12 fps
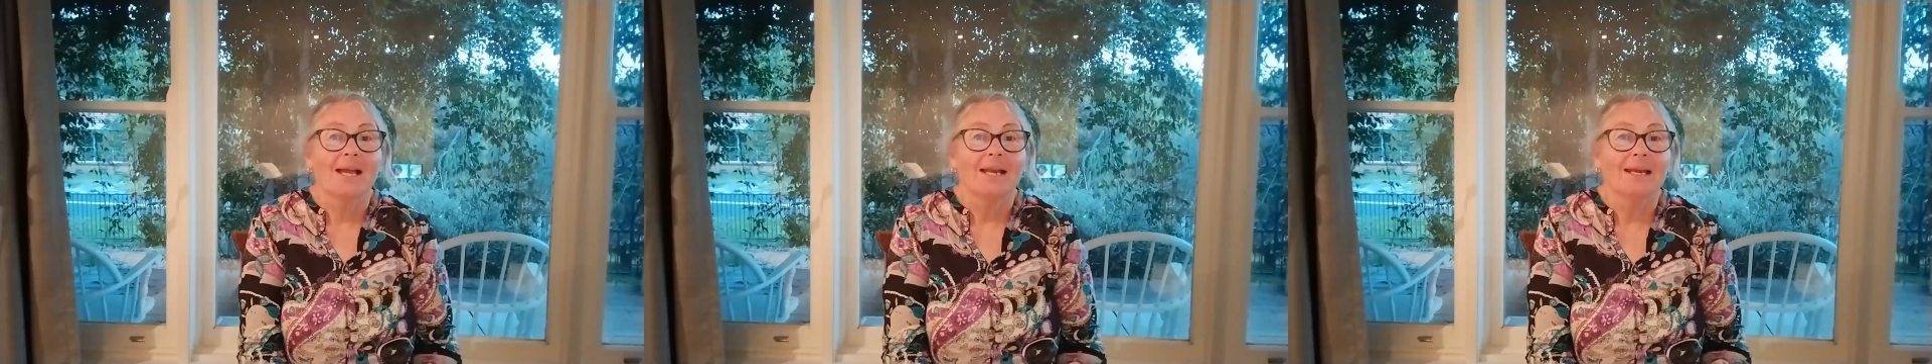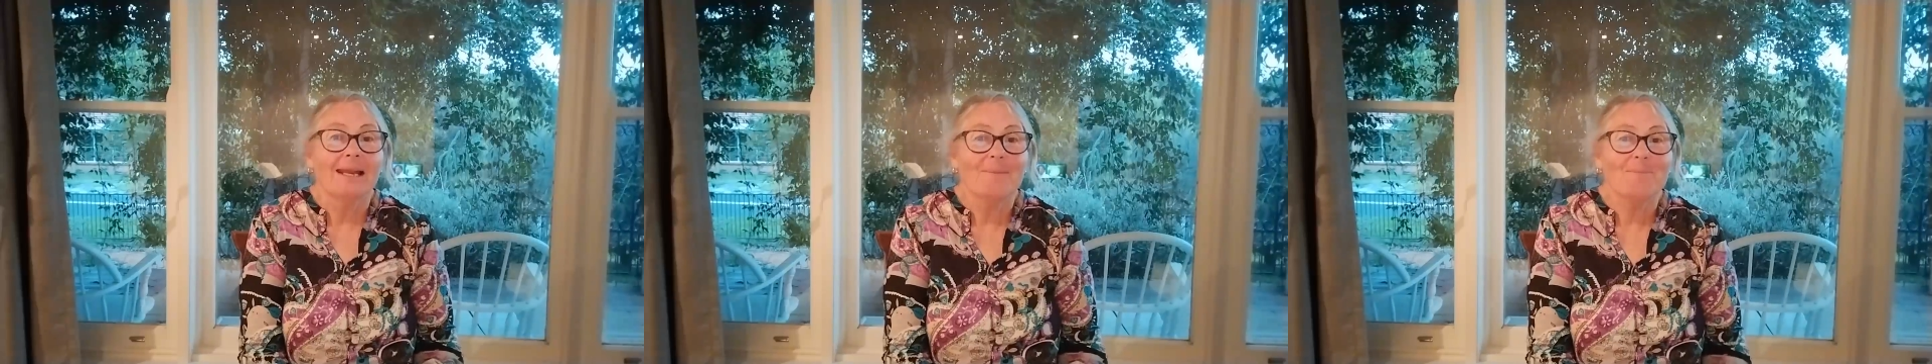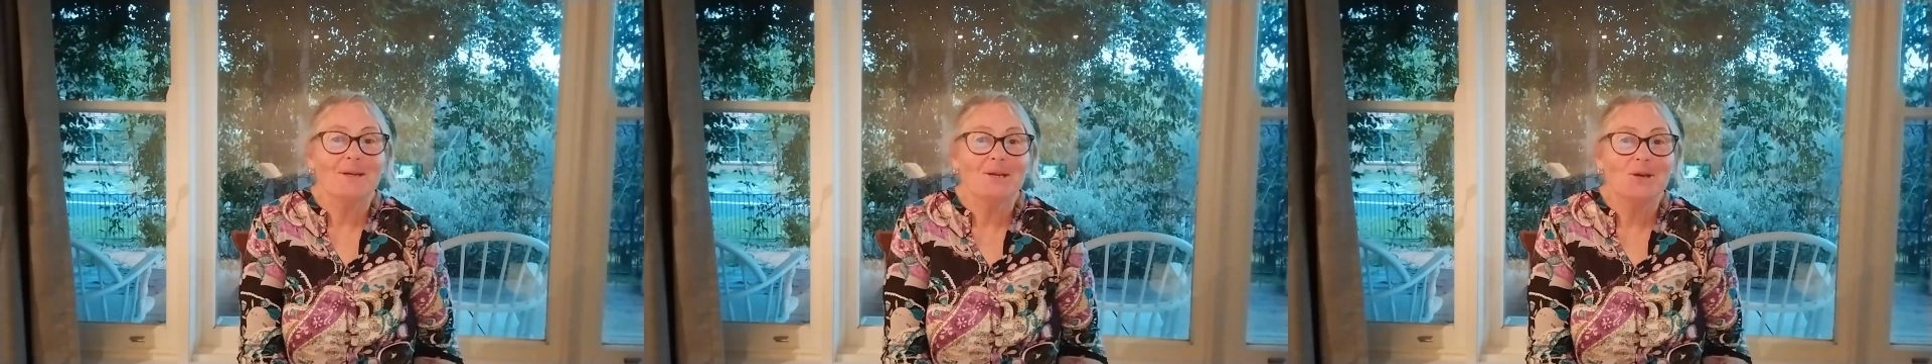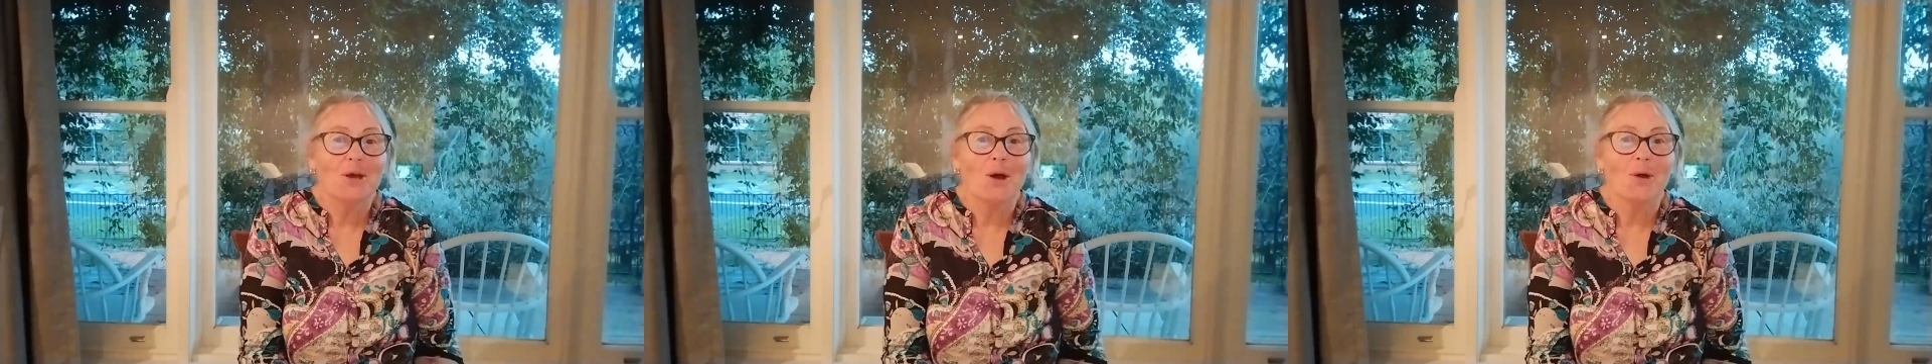Let me
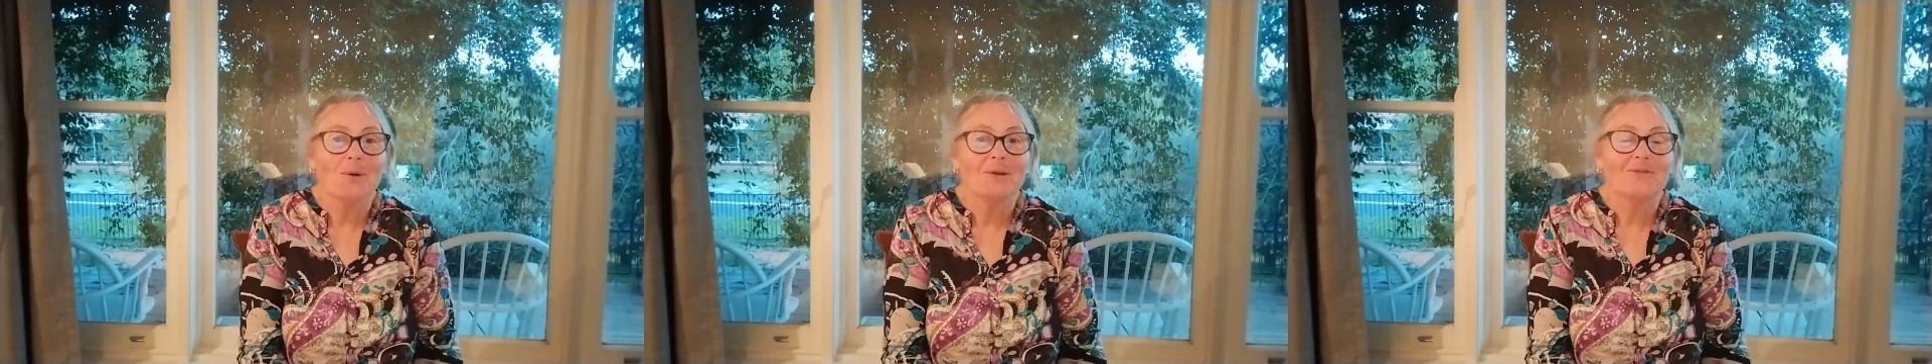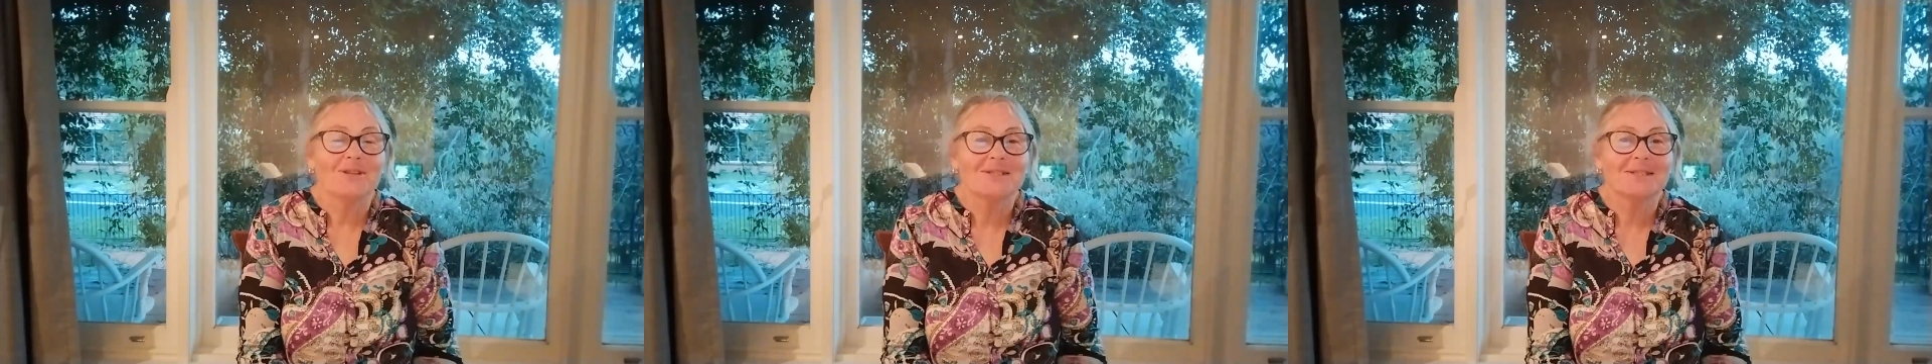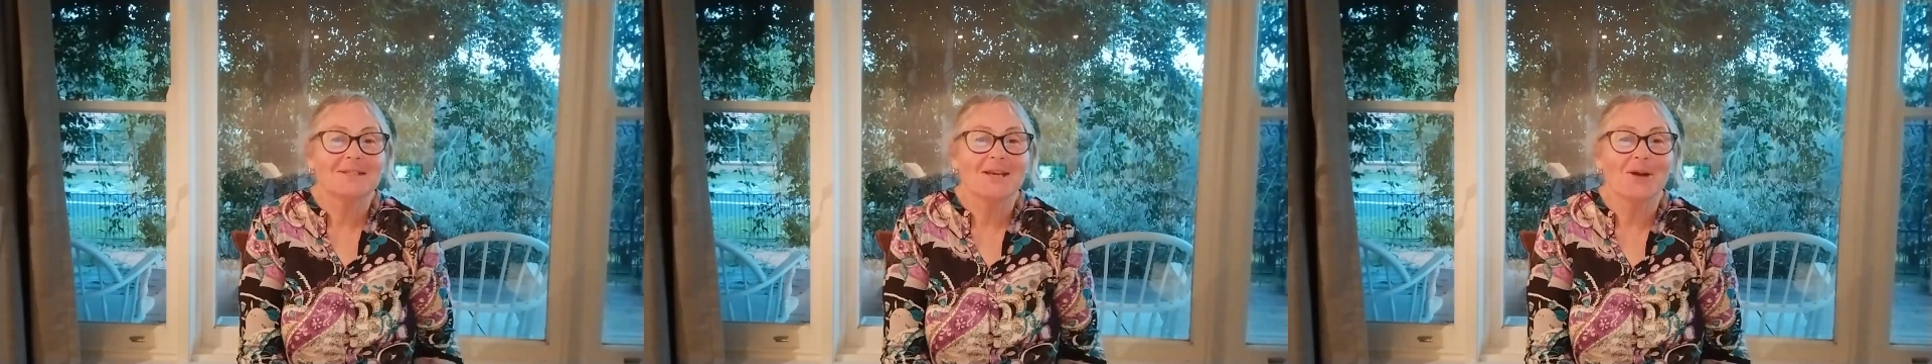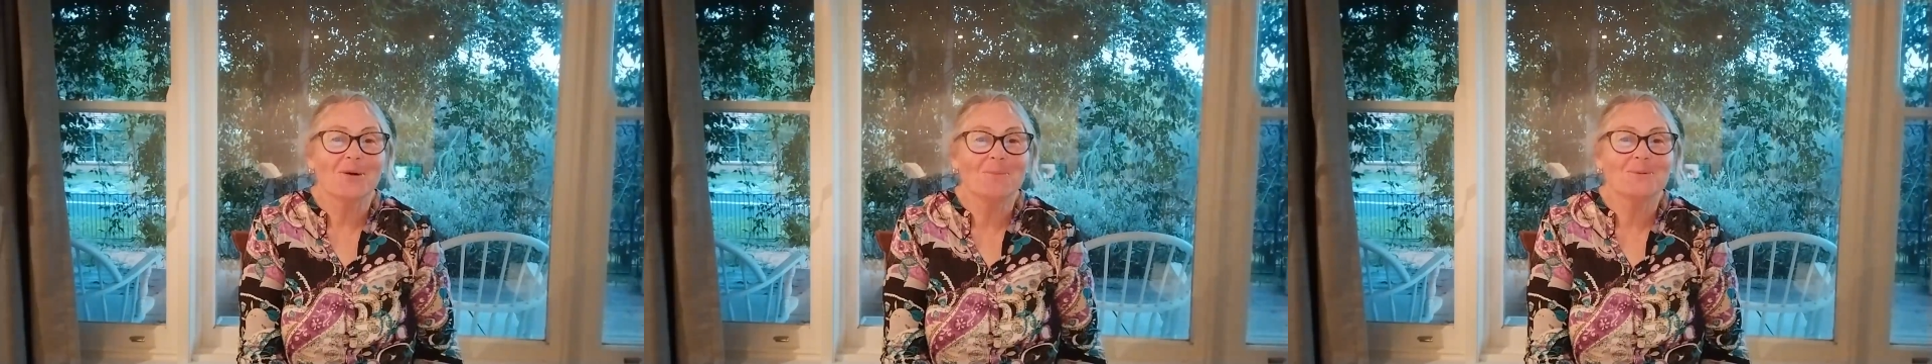know if this has
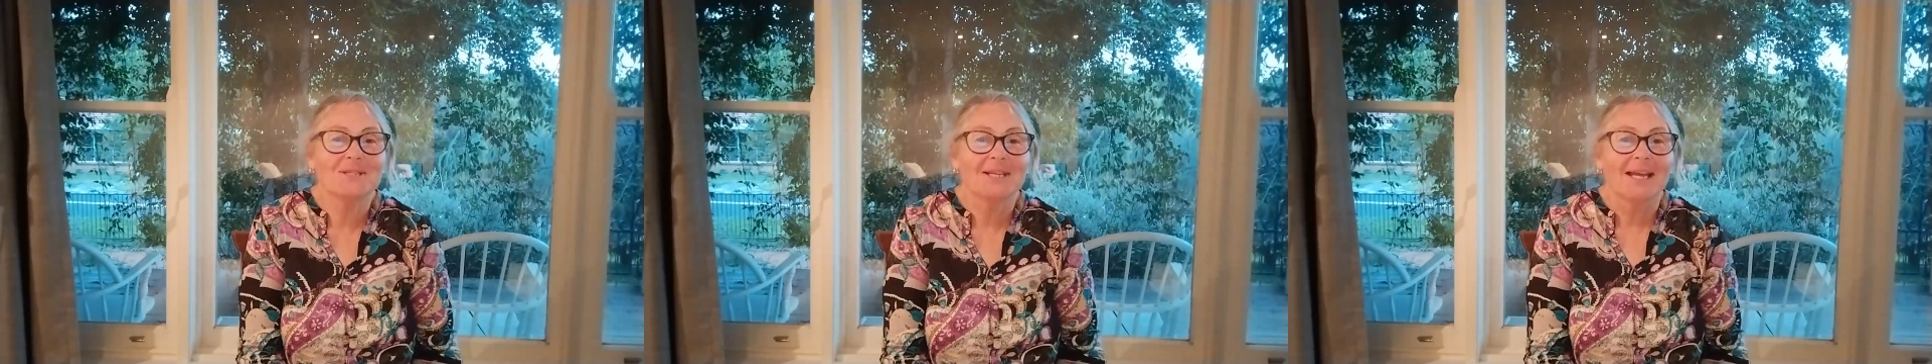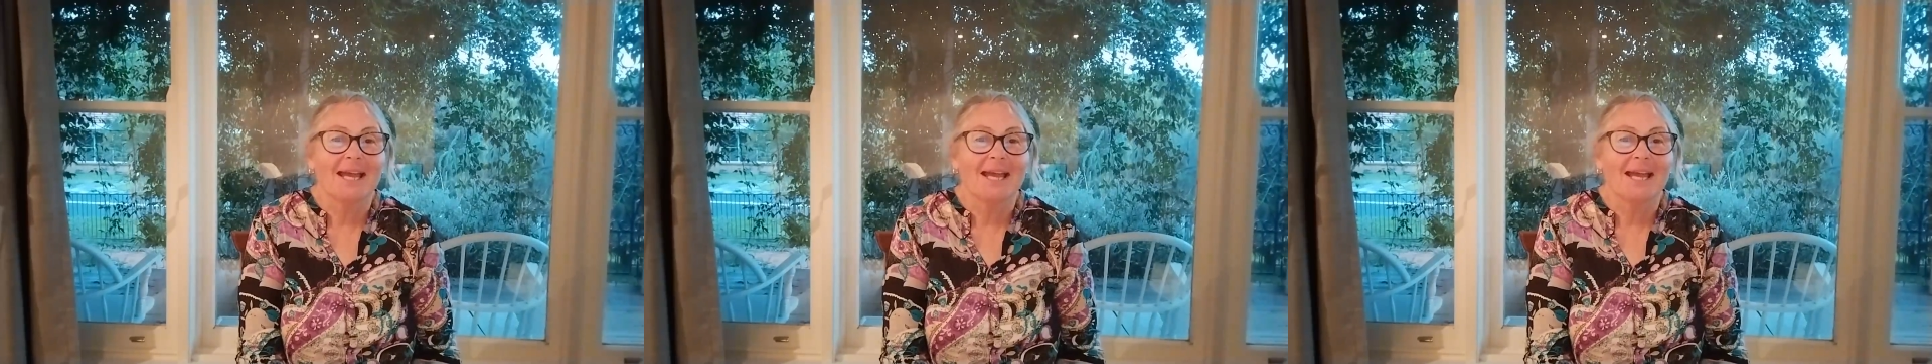helped